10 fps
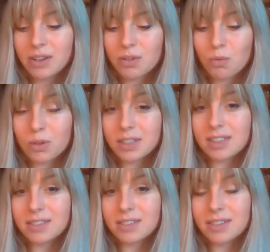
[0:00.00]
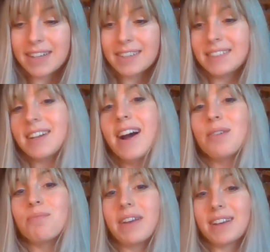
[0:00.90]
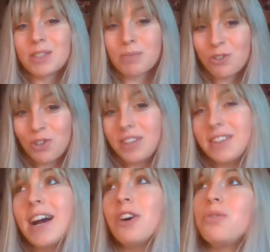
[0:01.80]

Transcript: we're in a time, especially now,